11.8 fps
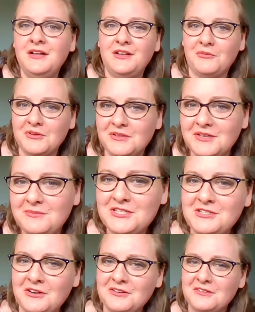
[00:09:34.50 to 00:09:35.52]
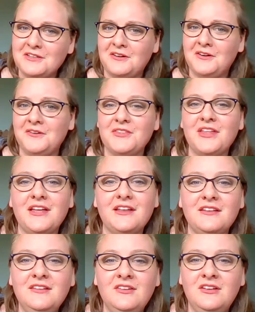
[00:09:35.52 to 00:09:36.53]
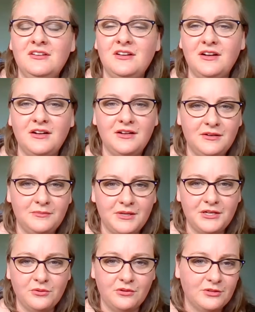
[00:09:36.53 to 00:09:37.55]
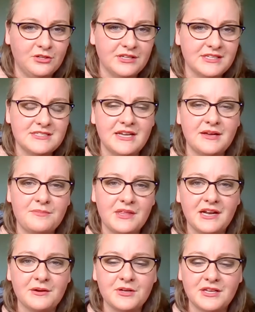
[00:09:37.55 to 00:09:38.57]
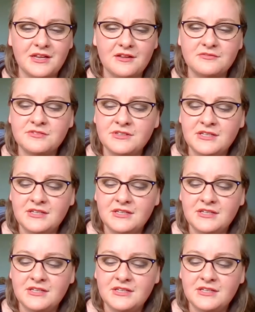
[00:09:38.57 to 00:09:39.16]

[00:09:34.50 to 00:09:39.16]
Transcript: not really much harder at all than a normal exam that I would give.